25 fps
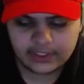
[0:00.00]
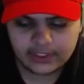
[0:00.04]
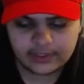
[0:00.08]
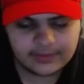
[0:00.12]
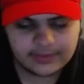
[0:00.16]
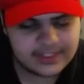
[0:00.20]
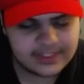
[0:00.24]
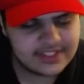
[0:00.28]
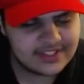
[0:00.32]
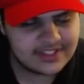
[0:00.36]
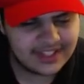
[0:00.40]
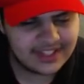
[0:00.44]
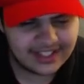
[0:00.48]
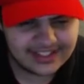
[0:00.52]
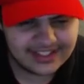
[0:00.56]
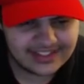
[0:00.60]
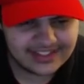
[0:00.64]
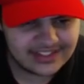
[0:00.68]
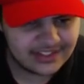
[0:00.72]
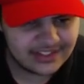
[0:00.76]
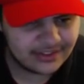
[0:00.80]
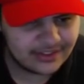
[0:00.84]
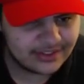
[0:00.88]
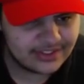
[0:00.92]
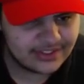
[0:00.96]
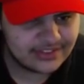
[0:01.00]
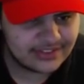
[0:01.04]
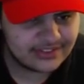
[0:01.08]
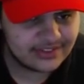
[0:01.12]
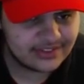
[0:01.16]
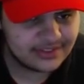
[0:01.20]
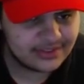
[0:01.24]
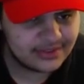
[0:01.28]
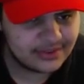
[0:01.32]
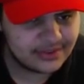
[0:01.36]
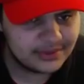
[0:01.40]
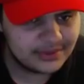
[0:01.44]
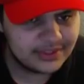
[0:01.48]
He's not a serious
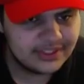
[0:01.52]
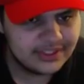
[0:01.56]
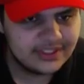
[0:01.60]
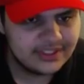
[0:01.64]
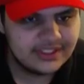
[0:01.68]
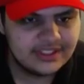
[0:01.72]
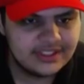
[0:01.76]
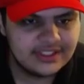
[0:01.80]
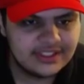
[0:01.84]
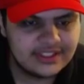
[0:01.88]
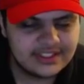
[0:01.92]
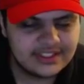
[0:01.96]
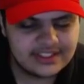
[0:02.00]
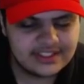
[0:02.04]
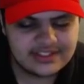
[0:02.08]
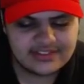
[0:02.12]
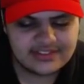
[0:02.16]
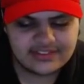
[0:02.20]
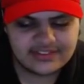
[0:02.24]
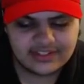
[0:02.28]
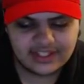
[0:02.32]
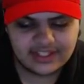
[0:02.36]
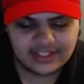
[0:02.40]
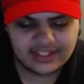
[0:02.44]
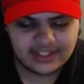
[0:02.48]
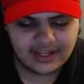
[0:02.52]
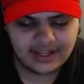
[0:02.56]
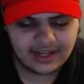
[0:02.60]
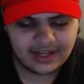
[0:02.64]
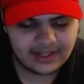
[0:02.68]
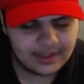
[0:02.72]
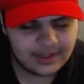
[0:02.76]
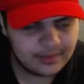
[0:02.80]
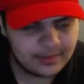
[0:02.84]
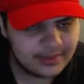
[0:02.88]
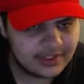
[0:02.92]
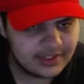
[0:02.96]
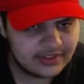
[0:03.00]
dude. He's, like,
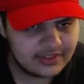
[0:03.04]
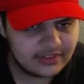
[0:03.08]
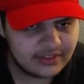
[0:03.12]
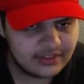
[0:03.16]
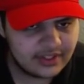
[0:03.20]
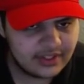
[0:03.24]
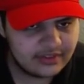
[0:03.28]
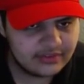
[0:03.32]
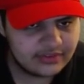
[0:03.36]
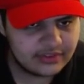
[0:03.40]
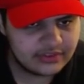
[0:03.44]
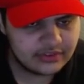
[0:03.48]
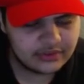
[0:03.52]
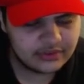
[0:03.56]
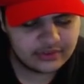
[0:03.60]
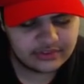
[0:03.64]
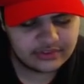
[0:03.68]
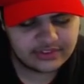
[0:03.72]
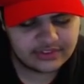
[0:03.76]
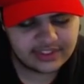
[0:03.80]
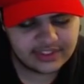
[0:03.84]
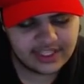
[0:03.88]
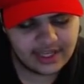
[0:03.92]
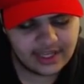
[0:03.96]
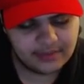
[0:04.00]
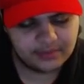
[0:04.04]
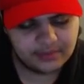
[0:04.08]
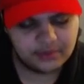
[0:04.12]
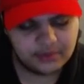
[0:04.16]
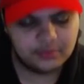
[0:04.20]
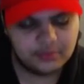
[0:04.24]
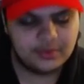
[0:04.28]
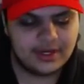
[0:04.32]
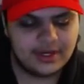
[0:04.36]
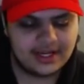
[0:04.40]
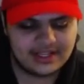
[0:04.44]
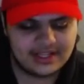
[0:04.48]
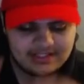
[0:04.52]
caught up in his love for Tulsi
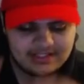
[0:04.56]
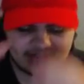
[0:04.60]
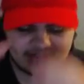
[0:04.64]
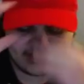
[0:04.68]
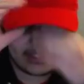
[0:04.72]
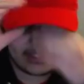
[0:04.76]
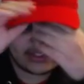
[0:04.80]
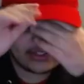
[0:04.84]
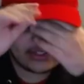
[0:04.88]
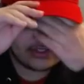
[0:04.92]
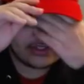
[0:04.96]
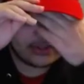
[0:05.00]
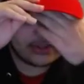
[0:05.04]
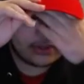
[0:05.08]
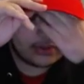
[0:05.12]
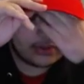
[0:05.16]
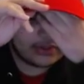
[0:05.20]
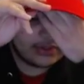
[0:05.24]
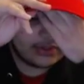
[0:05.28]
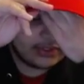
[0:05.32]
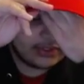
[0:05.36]
Gabbard. Why is he so,